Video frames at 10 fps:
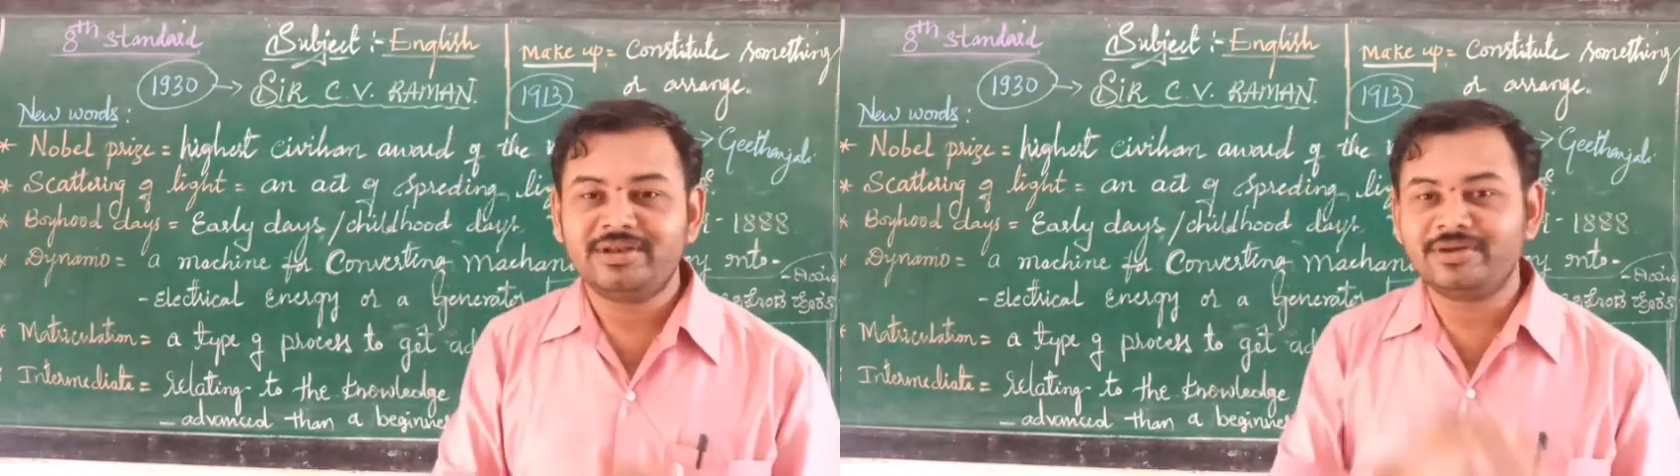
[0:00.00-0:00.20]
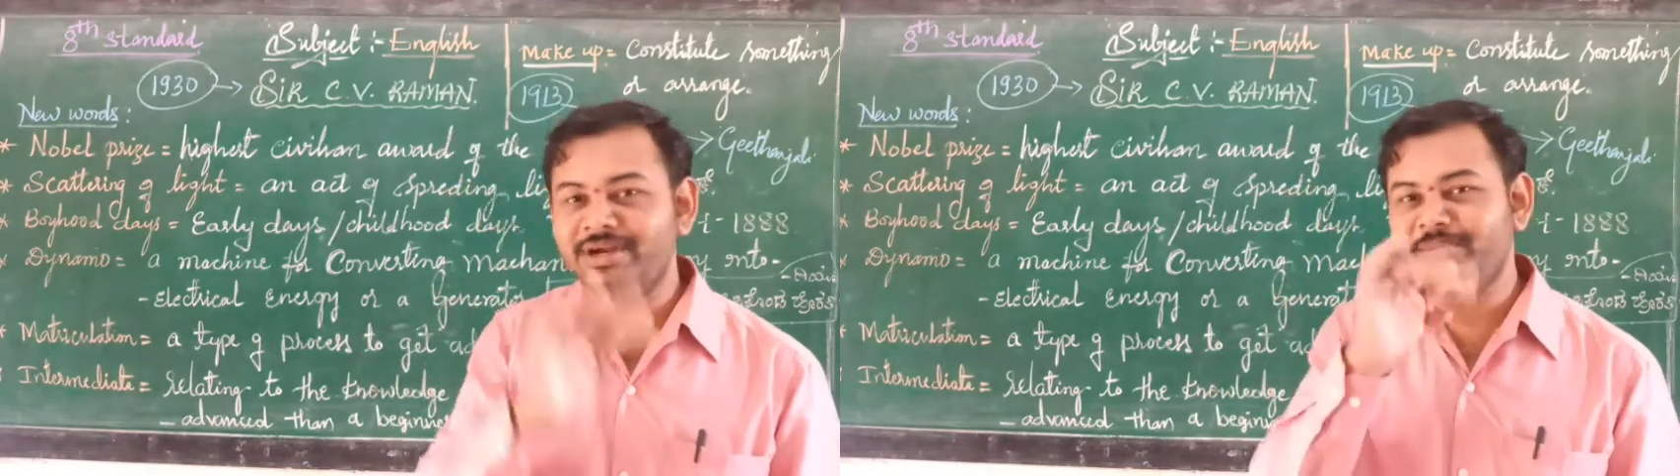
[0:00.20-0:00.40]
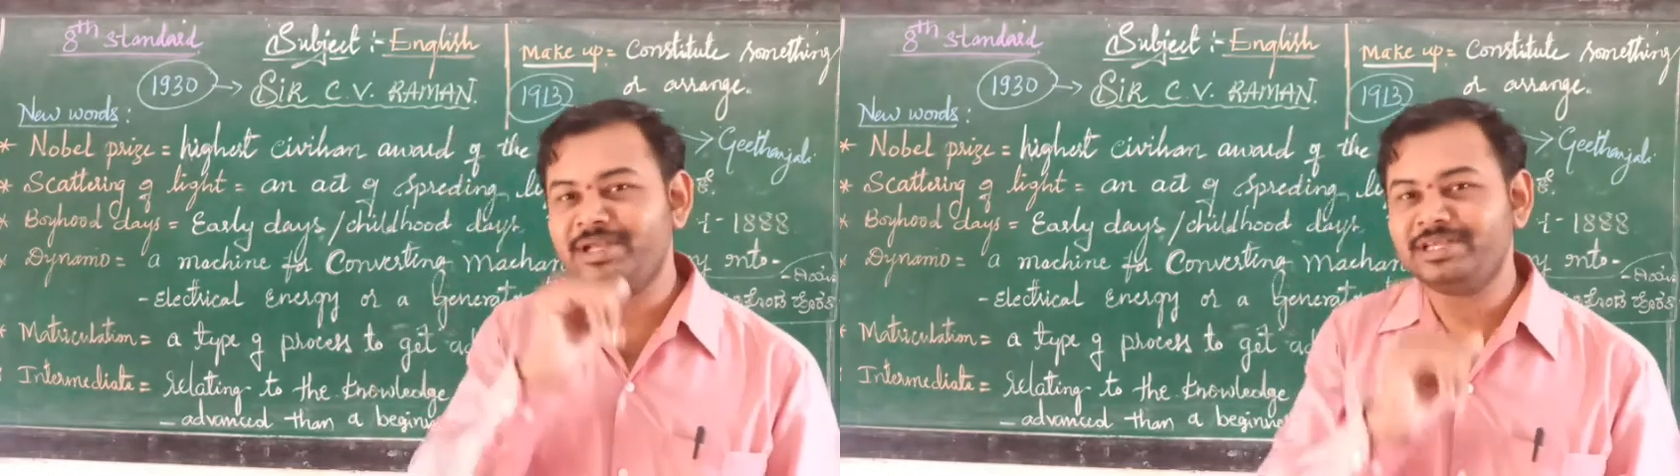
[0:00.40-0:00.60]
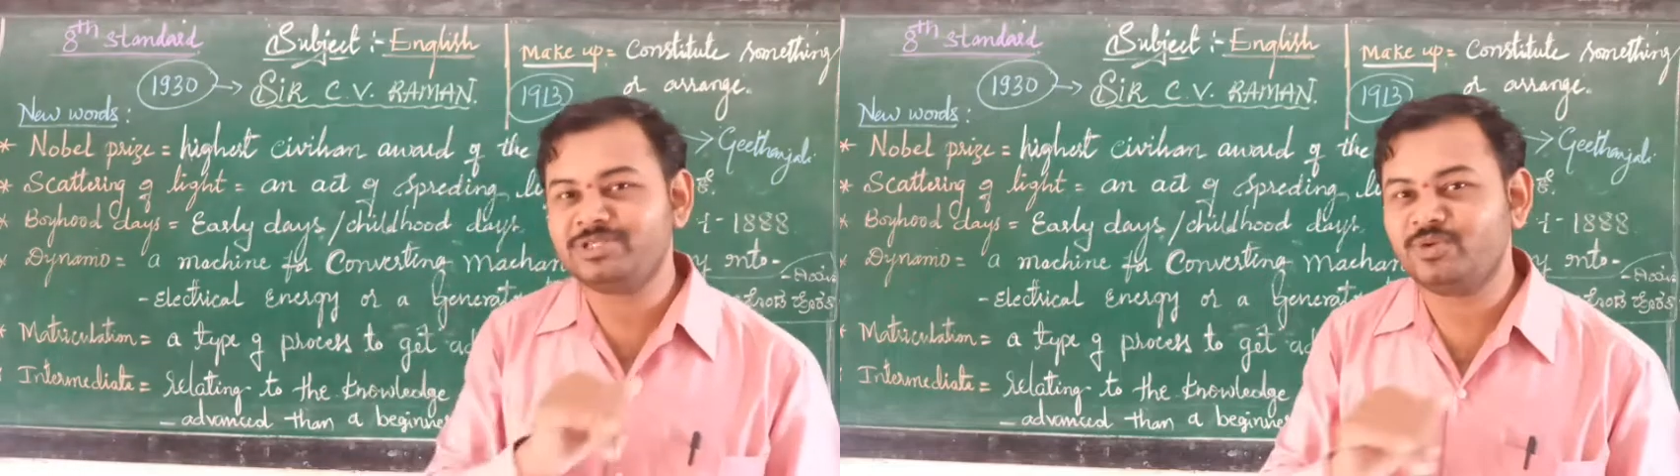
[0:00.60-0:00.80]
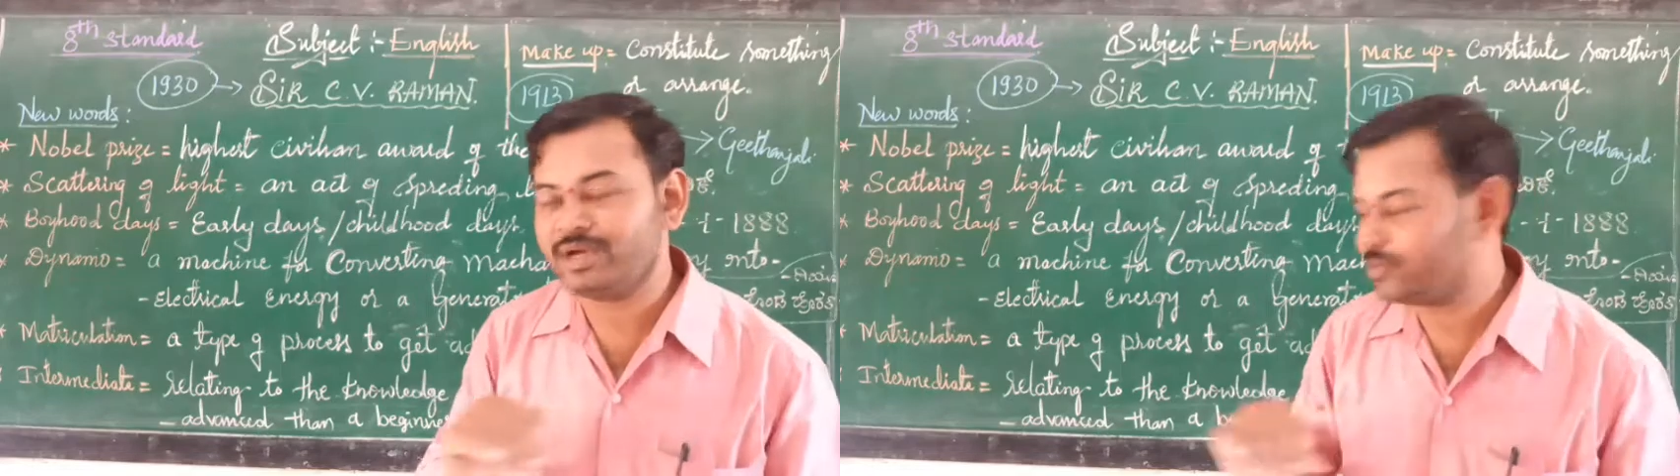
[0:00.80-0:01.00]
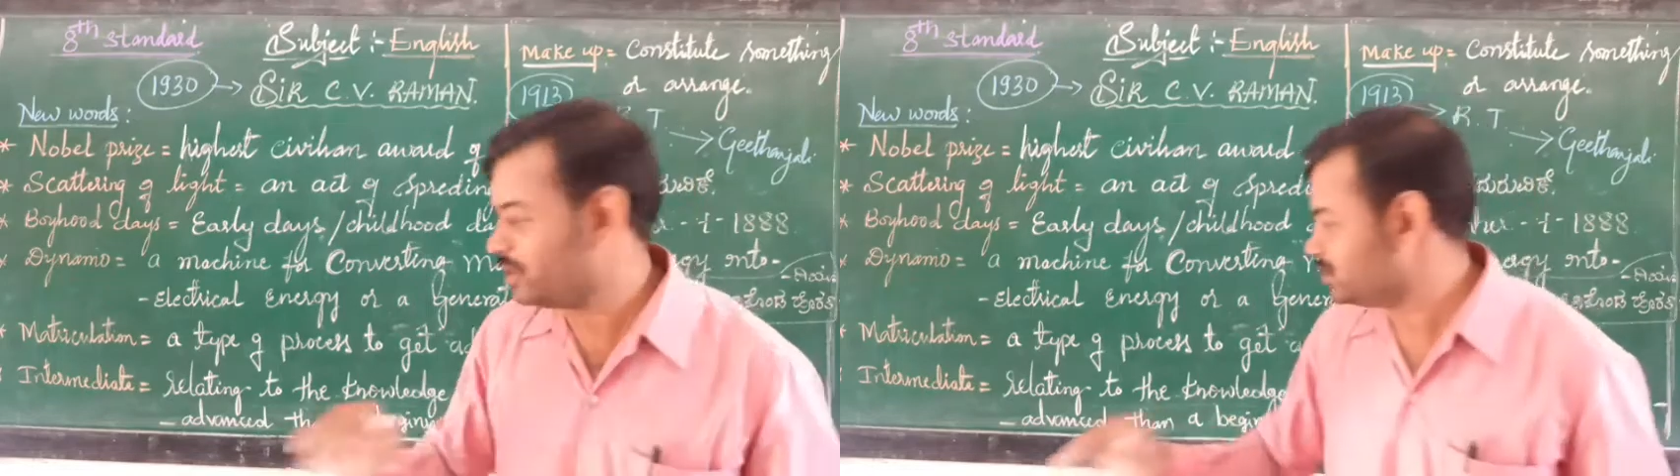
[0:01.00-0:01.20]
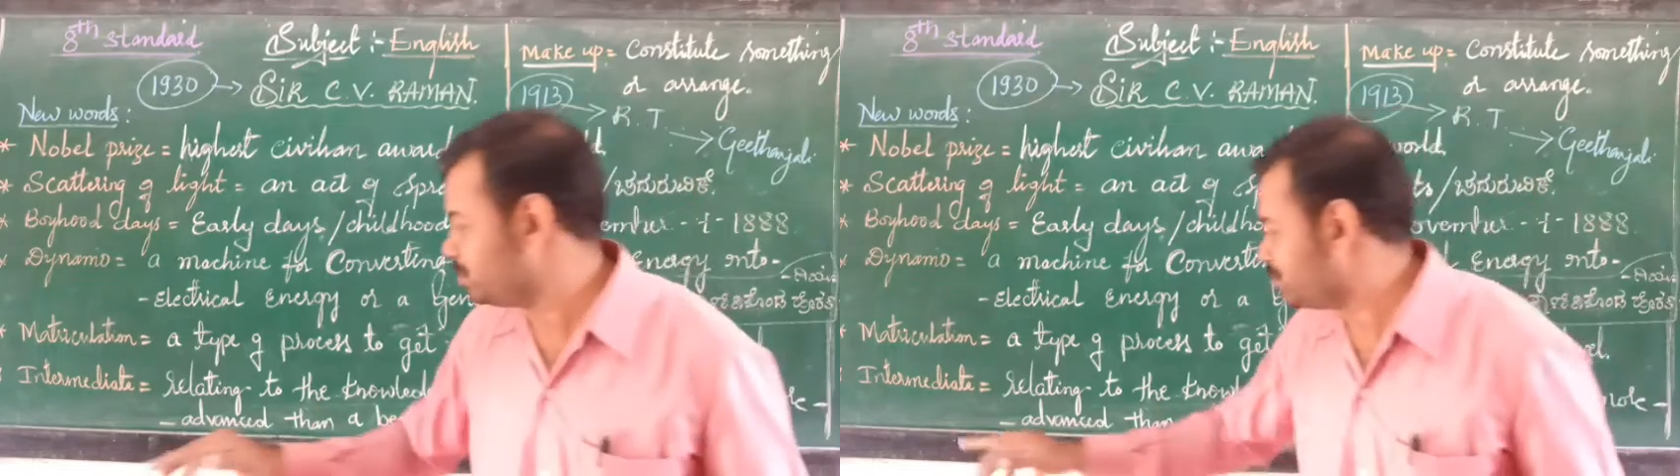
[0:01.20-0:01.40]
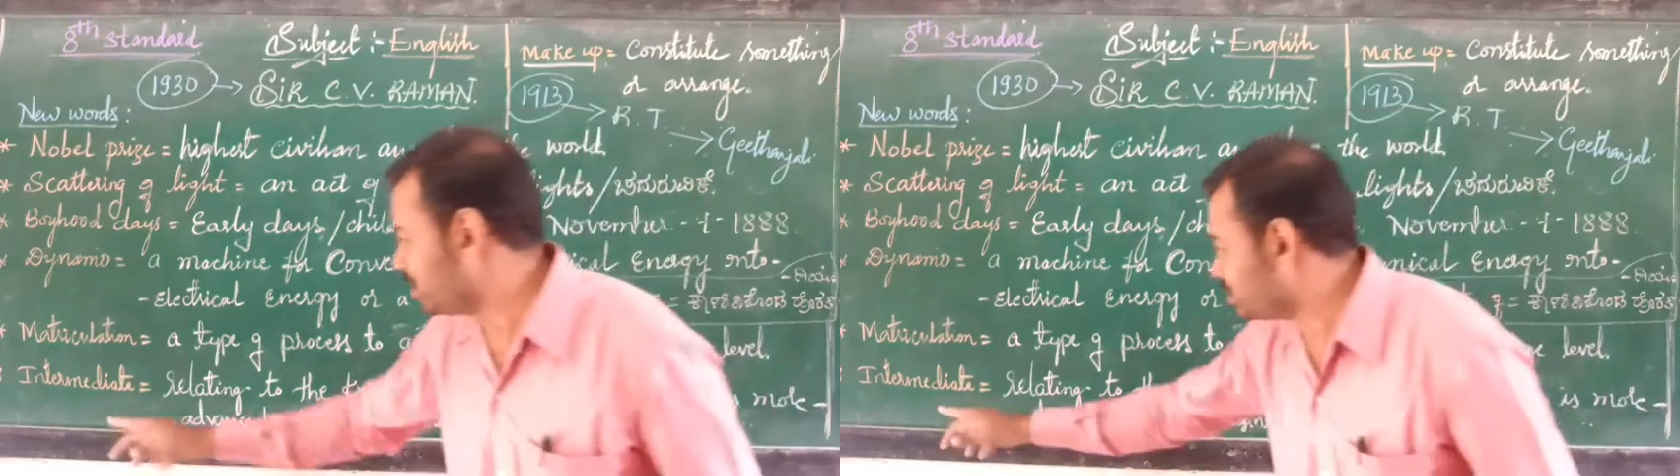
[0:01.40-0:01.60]
Look at my dear student, what is
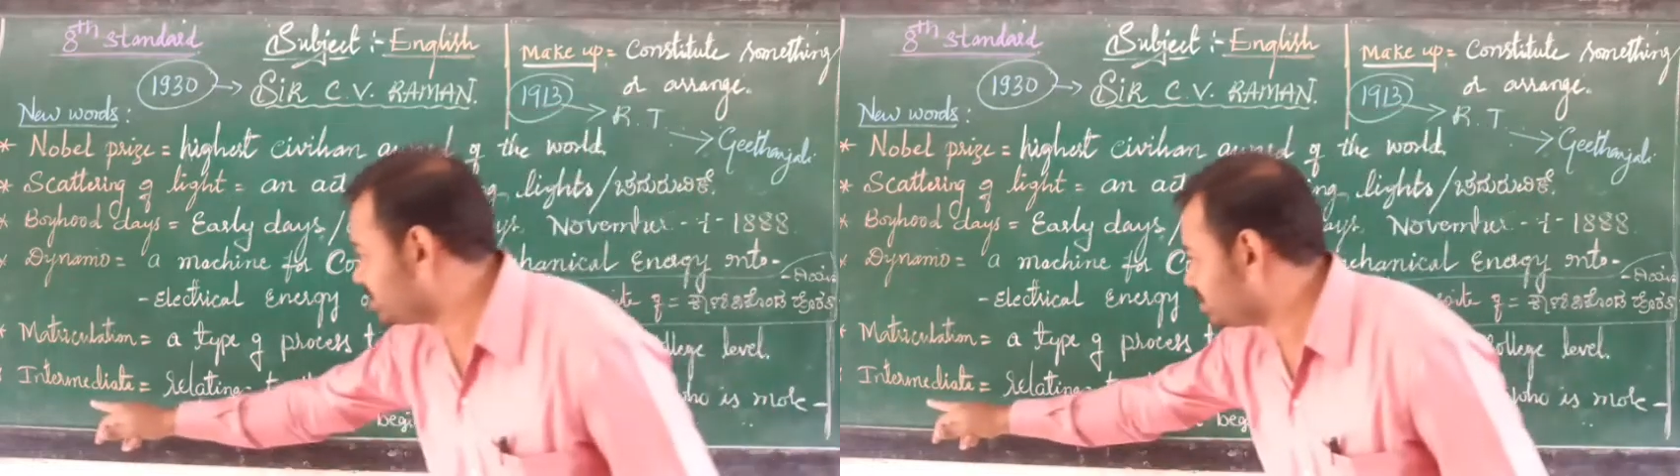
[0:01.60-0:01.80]
meant by